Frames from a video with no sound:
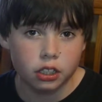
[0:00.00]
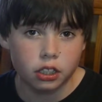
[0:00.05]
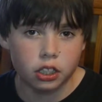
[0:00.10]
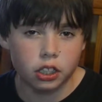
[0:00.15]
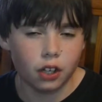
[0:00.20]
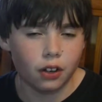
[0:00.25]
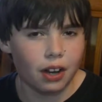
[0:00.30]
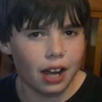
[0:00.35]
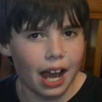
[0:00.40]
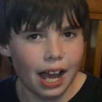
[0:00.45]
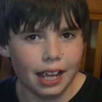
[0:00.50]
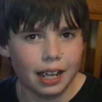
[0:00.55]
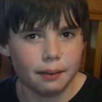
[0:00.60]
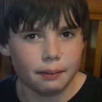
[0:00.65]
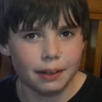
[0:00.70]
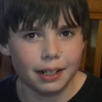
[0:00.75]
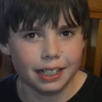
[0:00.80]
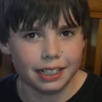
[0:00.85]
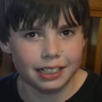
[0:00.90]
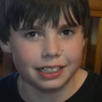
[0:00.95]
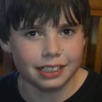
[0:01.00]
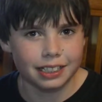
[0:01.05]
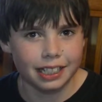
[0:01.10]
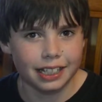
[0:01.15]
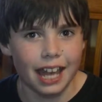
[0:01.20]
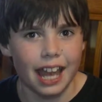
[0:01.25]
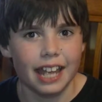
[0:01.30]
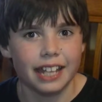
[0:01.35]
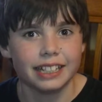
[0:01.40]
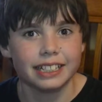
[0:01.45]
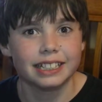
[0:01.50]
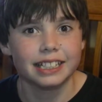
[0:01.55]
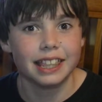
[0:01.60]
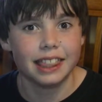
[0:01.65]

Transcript: You know what? I am ready to say that. It's